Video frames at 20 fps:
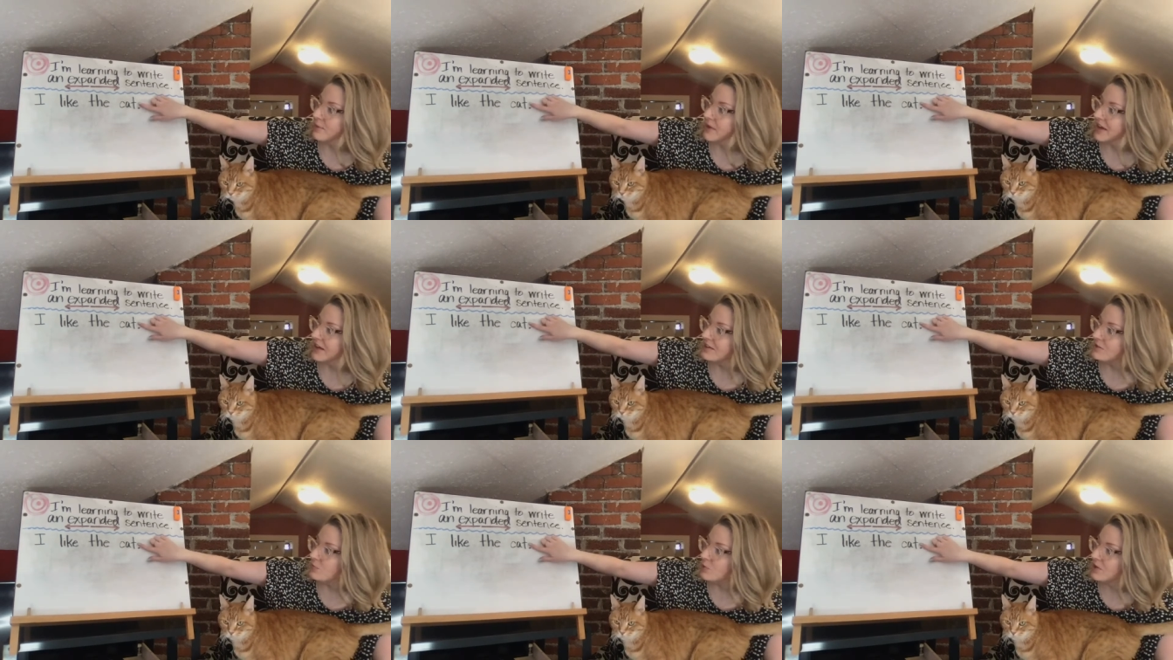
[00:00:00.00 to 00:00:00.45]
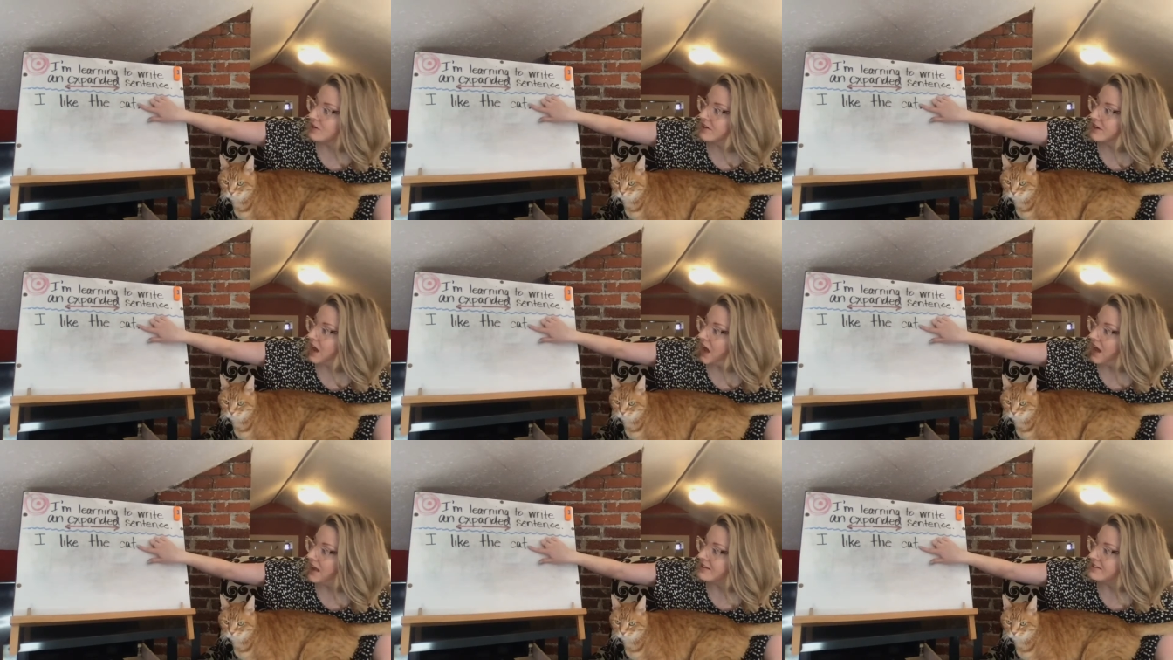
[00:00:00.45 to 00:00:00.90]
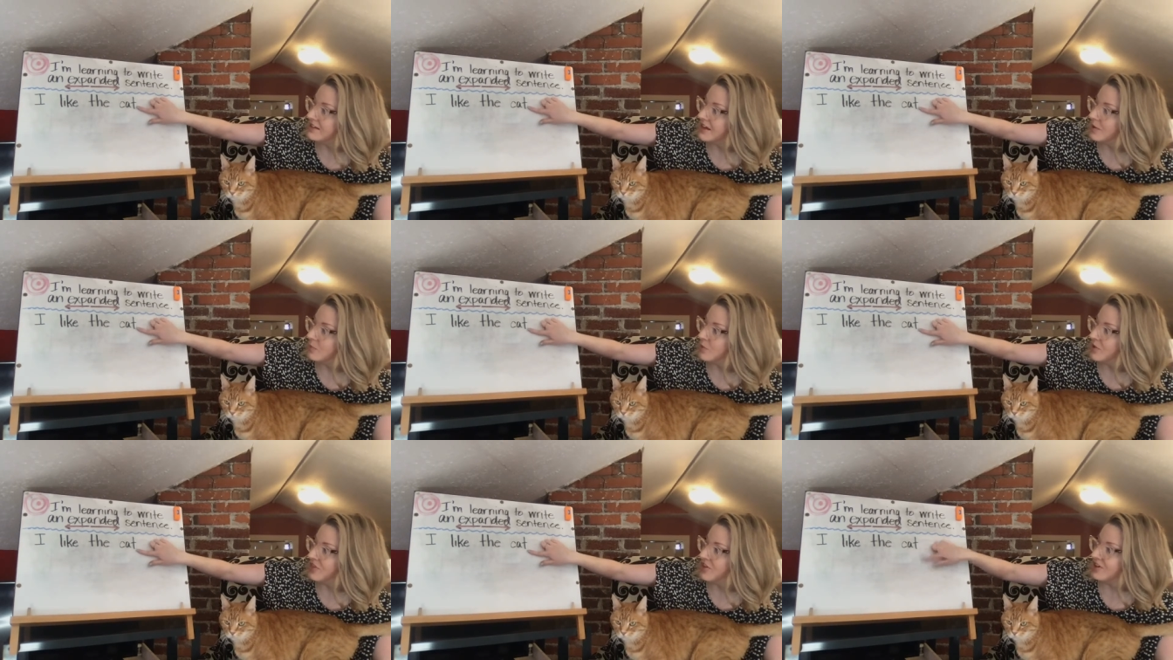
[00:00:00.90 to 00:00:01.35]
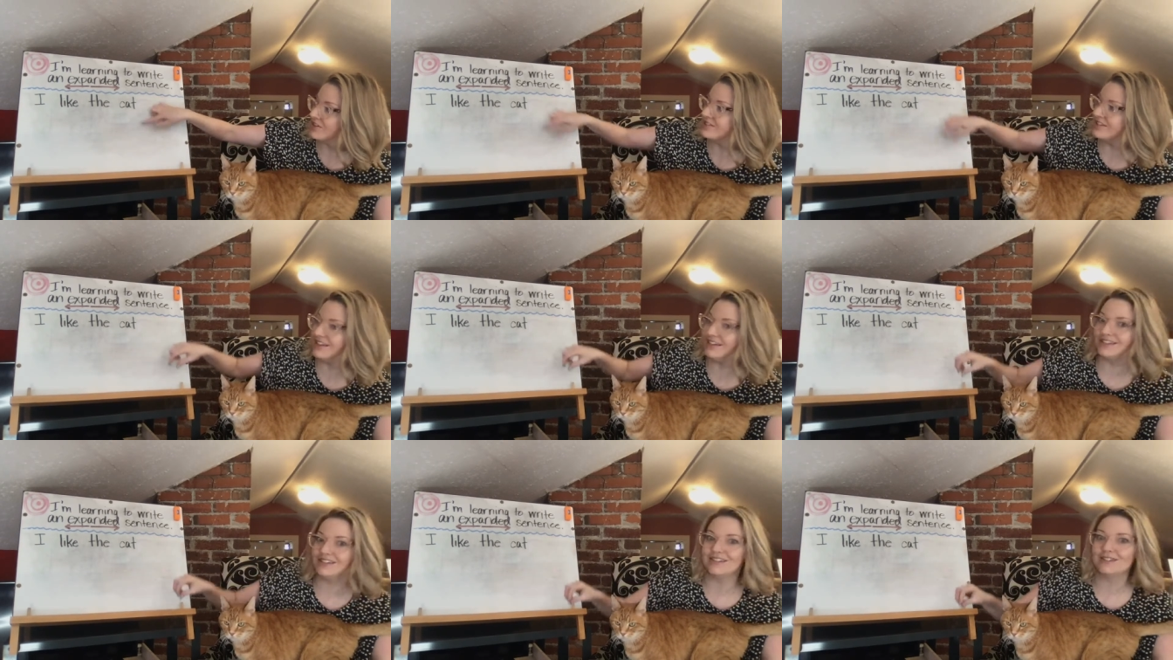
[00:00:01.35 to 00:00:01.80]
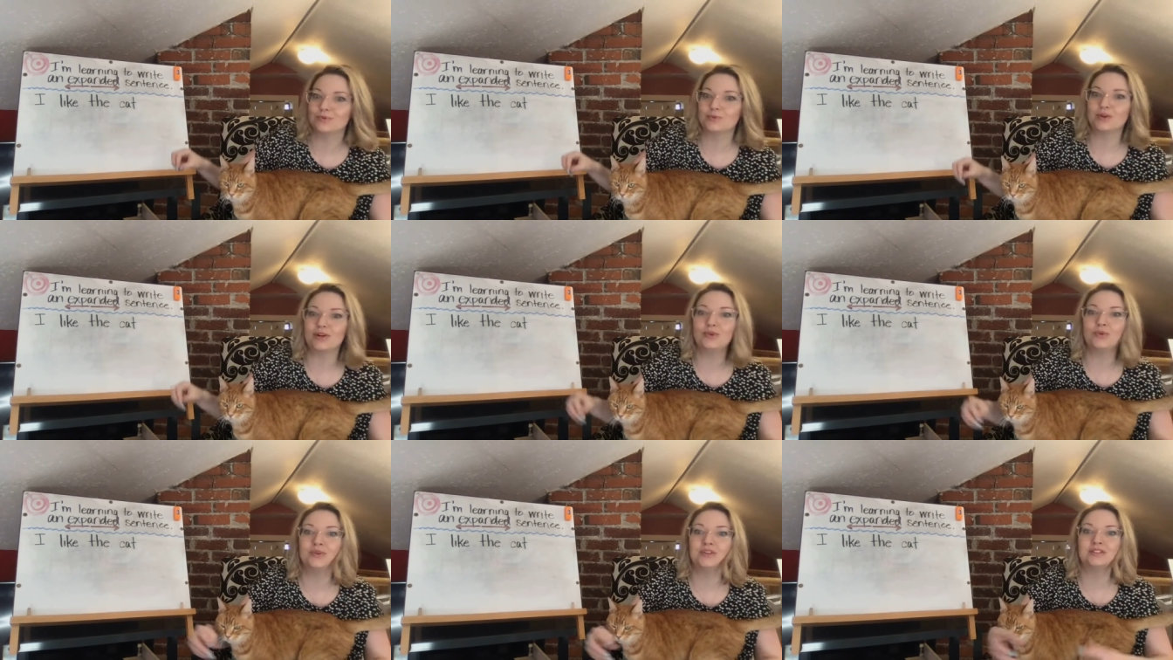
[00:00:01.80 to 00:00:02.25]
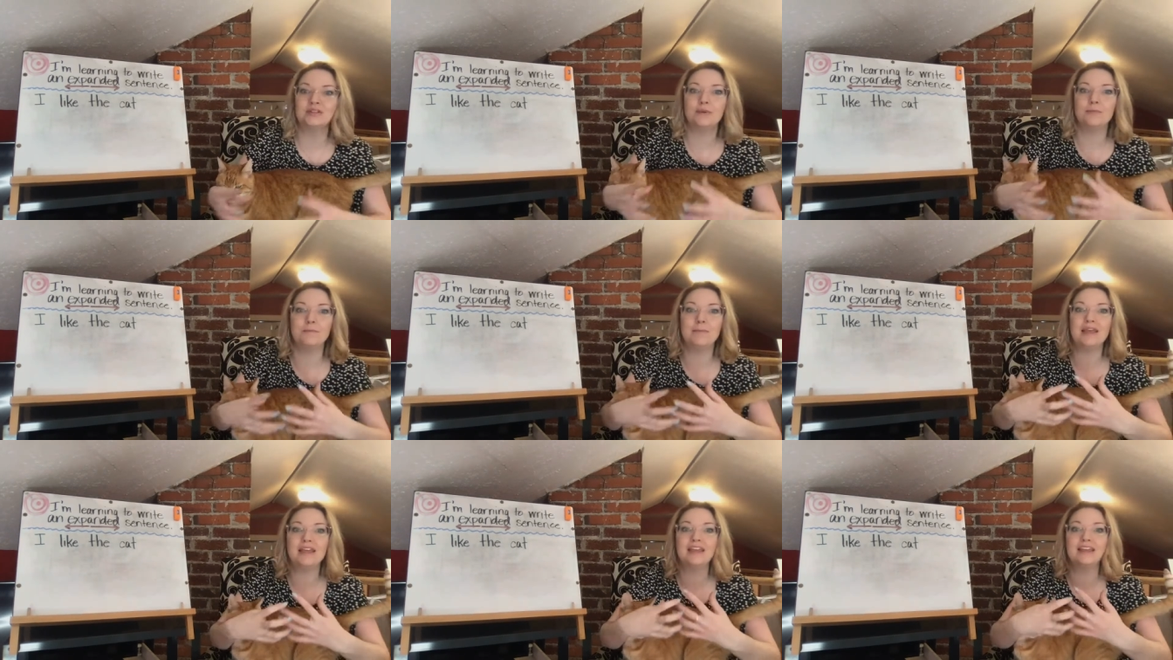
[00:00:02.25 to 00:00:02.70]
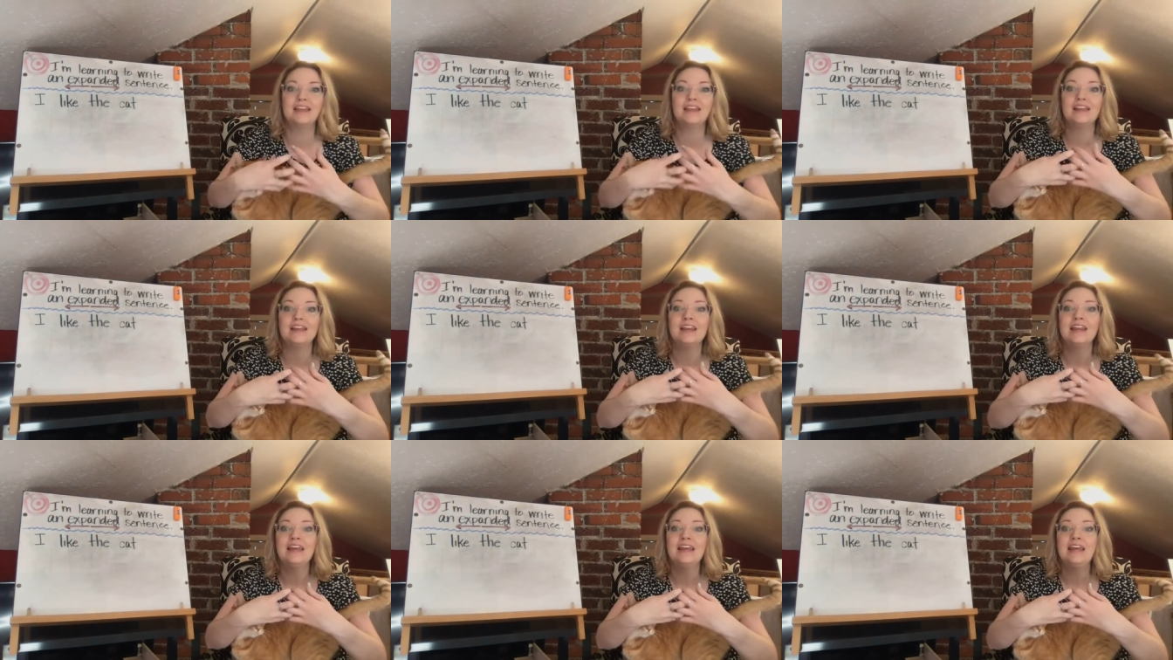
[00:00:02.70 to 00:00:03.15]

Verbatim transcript: because we're not done with our sentence. We're going to make it